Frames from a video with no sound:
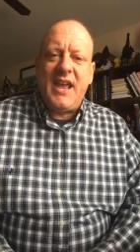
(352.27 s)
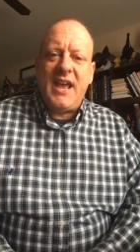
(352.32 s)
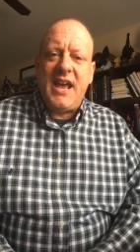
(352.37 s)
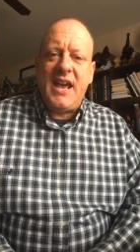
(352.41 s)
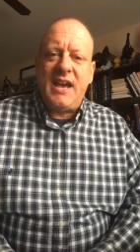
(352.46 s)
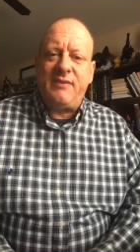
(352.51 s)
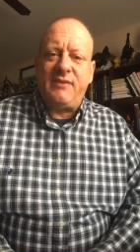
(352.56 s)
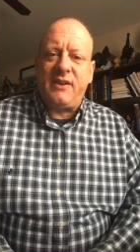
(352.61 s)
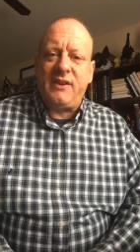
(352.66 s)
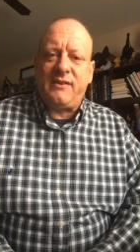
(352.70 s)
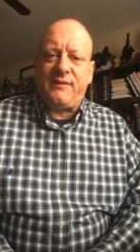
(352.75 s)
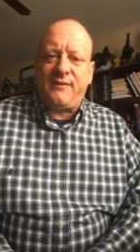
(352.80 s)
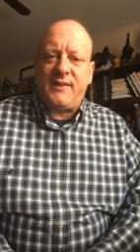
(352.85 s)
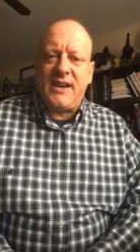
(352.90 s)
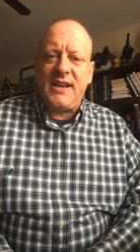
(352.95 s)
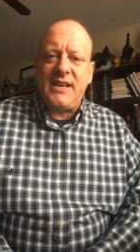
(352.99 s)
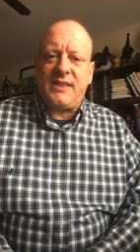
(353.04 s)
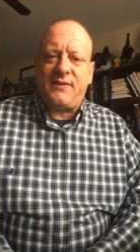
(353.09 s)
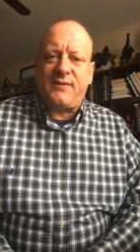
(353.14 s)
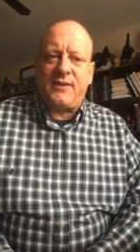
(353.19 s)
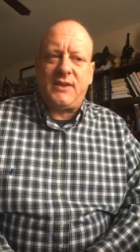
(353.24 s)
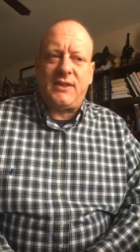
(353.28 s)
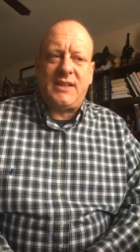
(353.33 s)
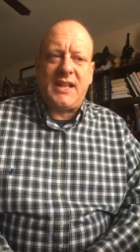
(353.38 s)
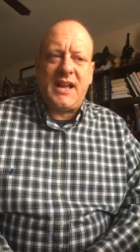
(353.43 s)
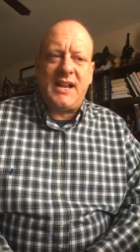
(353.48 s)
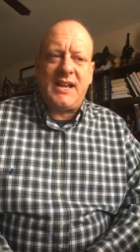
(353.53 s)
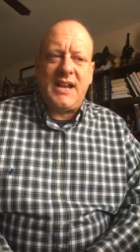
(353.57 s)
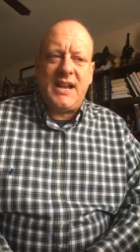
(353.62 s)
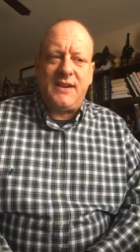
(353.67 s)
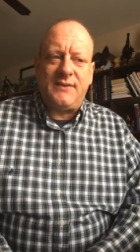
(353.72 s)
Ever faithful
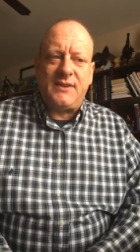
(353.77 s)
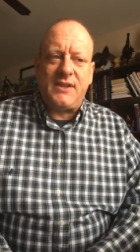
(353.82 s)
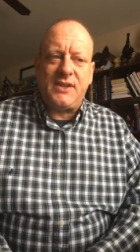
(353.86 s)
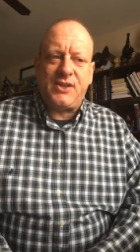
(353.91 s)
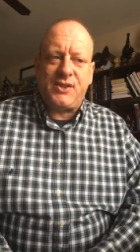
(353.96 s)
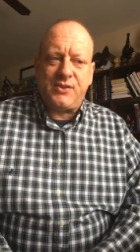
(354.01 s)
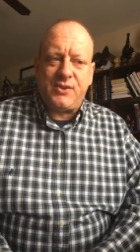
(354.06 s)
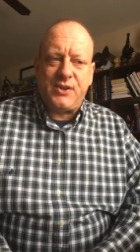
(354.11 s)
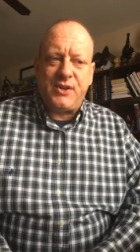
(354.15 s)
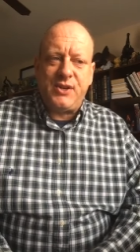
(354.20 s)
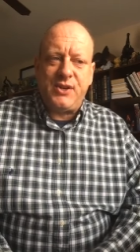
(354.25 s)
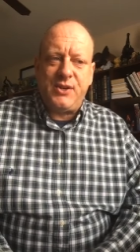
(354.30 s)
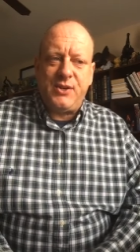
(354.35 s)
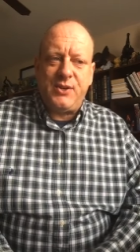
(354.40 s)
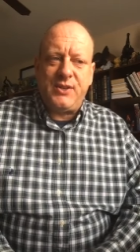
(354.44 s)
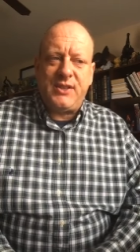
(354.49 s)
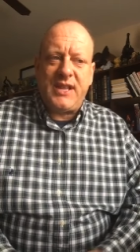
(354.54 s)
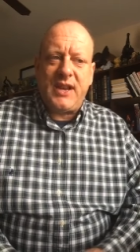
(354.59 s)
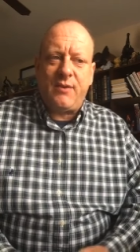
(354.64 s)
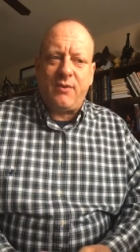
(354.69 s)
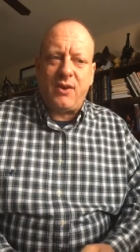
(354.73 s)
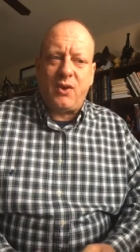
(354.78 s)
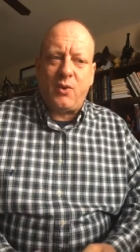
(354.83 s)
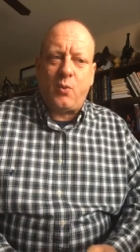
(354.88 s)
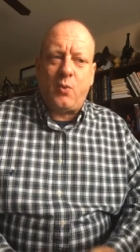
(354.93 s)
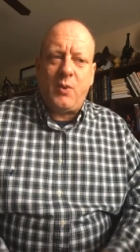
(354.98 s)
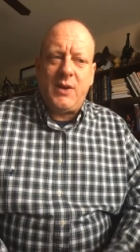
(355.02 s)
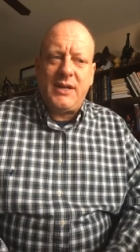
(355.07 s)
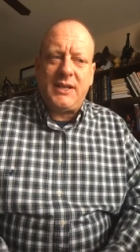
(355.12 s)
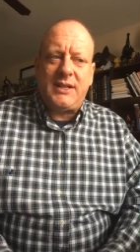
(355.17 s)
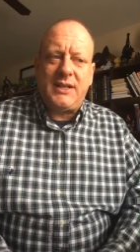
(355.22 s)
and ever true, they were
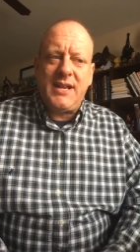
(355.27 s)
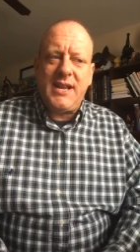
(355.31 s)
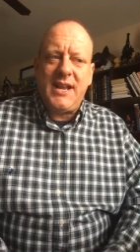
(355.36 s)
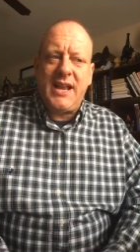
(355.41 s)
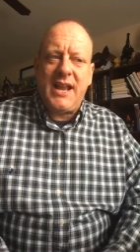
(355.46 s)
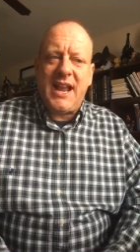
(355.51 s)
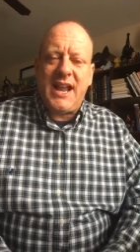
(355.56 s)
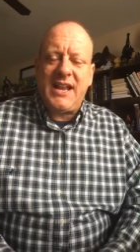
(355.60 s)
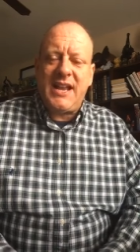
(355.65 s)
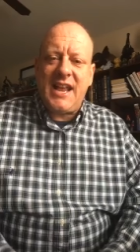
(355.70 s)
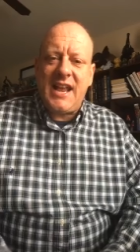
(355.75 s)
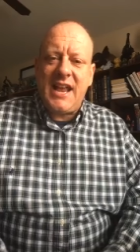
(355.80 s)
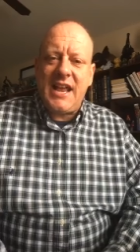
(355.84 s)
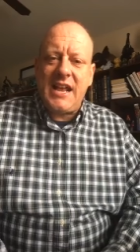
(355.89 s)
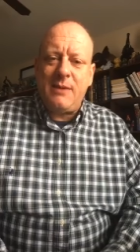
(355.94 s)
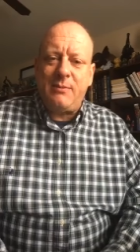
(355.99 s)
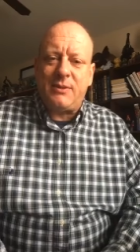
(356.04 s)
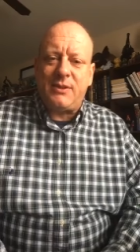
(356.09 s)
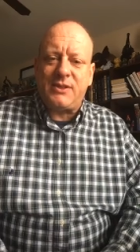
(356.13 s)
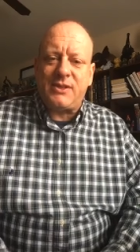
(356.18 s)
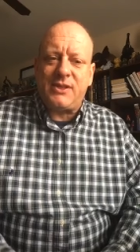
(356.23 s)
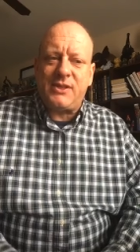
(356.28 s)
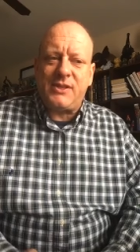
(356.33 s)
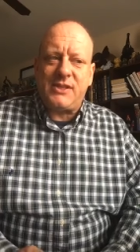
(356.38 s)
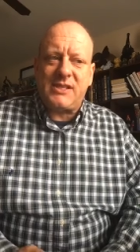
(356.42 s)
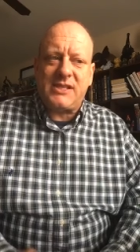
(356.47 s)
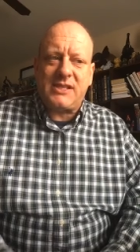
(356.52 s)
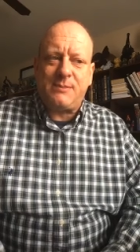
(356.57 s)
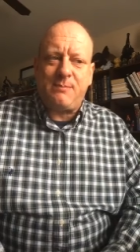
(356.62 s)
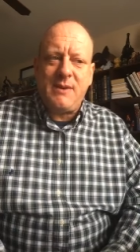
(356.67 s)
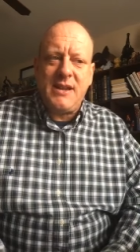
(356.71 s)
willing and able to
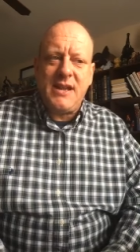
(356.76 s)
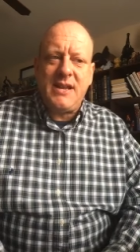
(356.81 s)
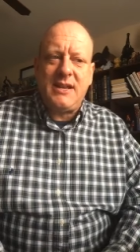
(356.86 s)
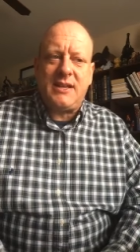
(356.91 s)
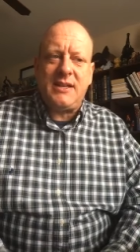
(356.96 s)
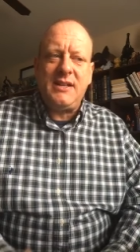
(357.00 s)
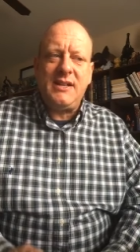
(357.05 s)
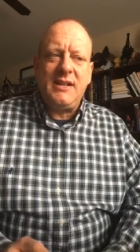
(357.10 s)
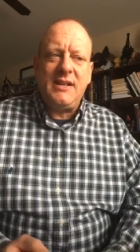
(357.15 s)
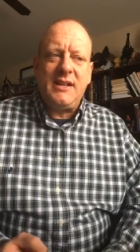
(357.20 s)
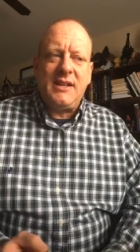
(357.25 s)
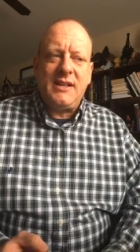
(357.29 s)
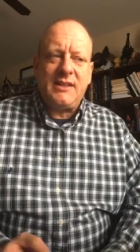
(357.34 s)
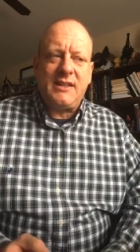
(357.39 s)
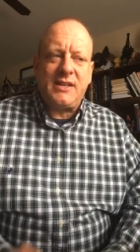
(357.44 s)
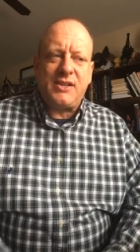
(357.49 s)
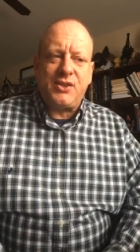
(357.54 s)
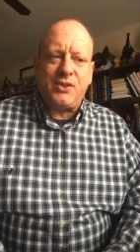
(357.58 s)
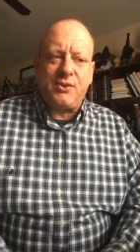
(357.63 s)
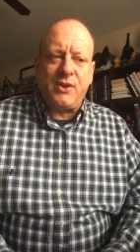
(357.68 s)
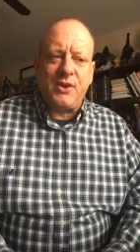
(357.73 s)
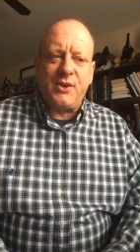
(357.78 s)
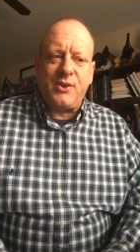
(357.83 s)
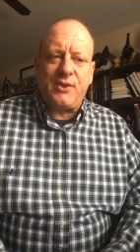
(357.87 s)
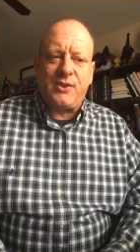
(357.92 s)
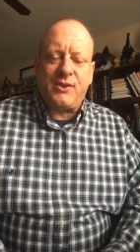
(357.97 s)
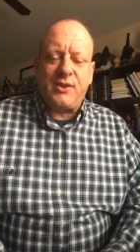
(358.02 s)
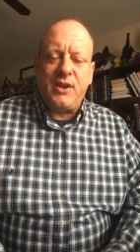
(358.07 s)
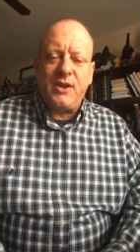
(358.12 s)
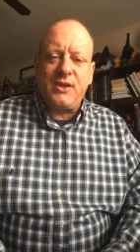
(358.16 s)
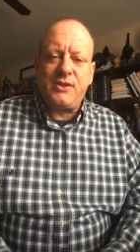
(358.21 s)
speak the
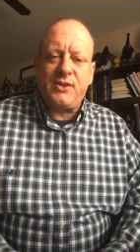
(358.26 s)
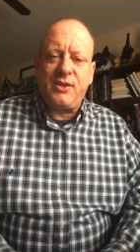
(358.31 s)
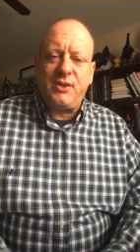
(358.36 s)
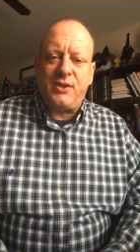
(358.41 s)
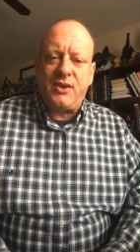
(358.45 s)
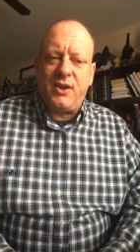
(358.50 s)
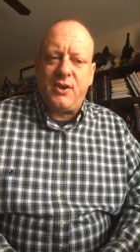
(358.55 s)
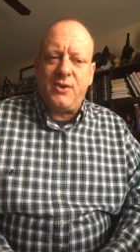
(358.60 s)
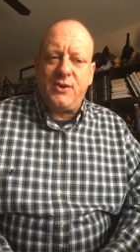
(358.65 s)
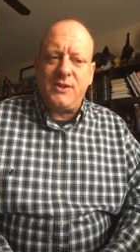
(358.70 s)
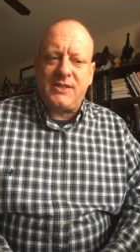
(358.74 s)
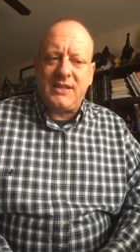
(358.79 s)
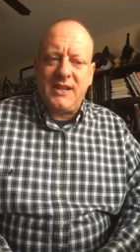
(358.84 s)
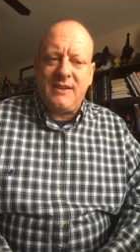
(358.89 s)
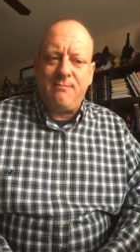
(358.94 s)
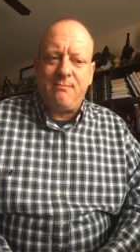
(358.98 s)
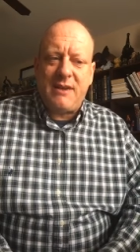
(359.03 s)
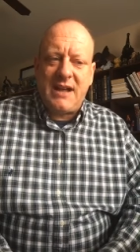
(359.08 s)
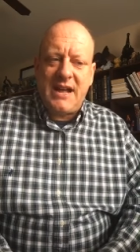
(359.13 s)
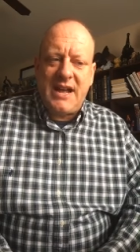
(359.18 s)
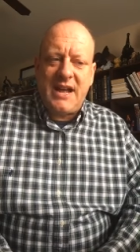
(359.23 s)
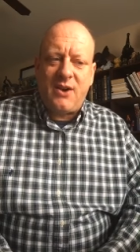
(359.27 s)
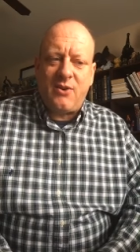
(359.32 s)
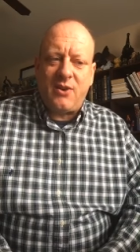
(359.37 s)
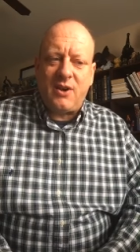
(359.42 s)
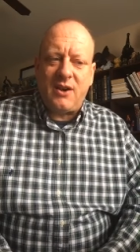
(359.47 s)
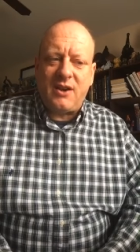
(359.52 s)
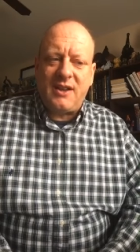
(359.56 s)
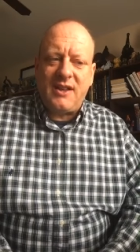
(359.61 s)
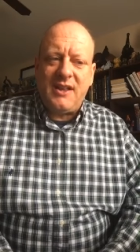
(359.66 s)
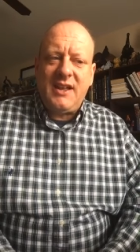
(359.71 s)
truth to those in
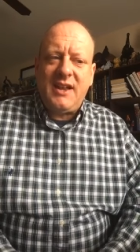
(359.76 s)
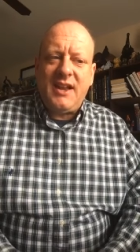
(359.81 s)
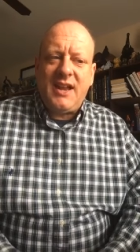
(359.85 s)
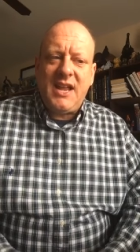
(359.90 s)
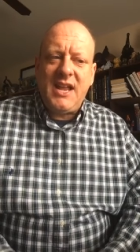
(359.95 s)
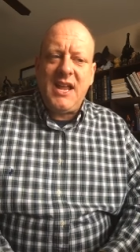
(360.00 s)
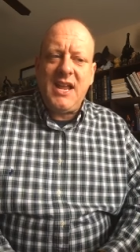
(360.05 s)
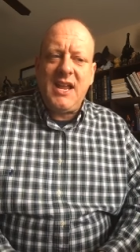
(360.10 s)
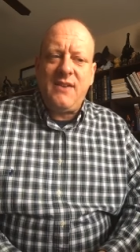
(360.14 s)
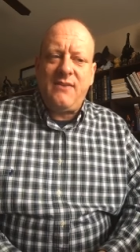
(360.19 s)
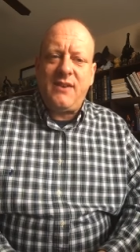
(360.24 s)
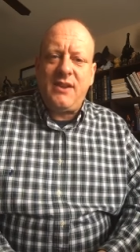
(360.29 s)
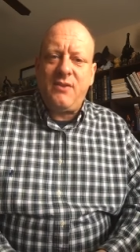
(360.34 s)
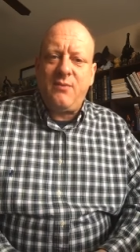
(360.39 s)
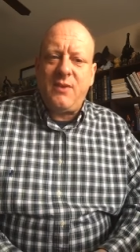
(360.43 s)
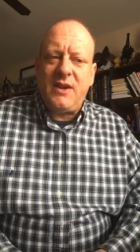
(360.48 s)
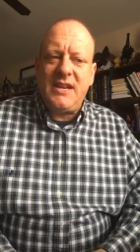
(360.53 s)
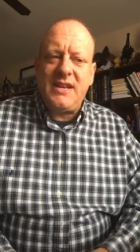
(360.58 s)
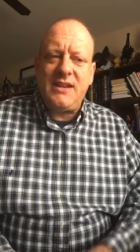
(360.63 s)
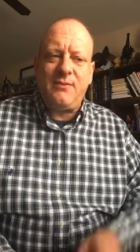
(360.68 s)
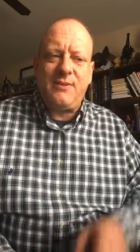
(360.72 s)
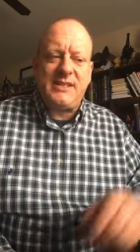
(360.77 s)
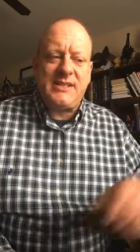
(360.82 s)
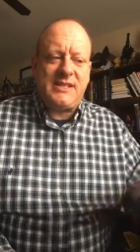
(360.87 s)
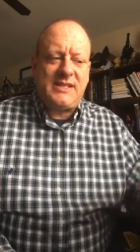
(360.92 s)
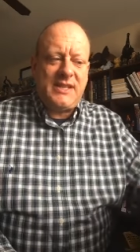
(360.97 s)
power, even when it was